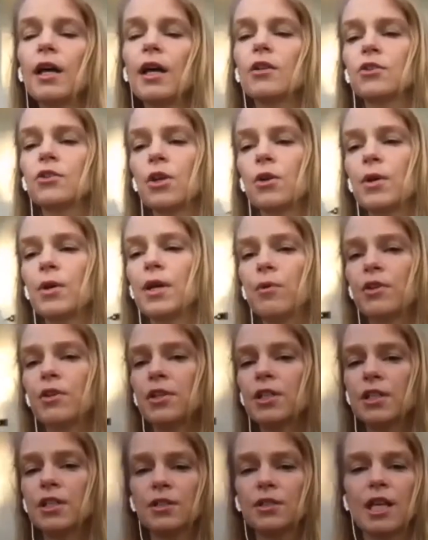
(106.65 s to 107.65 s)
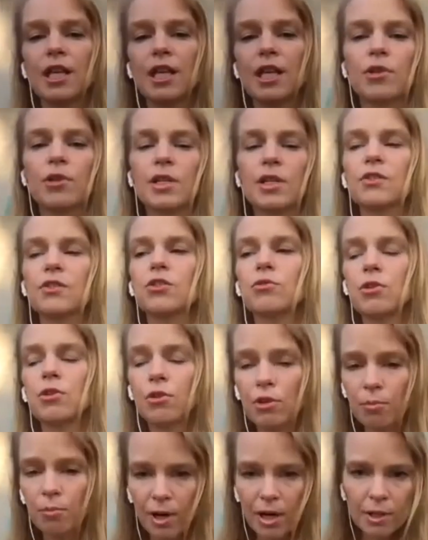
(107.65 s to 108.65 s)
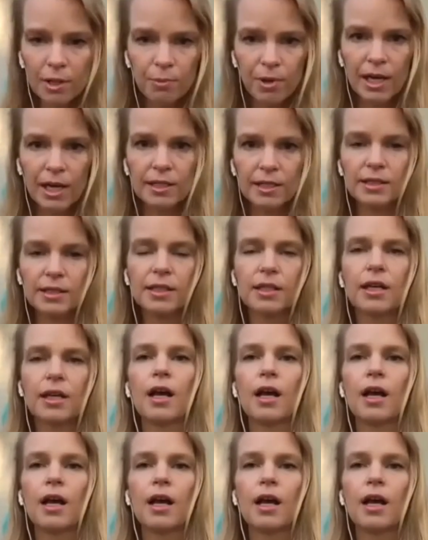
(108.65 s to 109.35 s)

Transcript: So with the disclaimer is, you know your body best.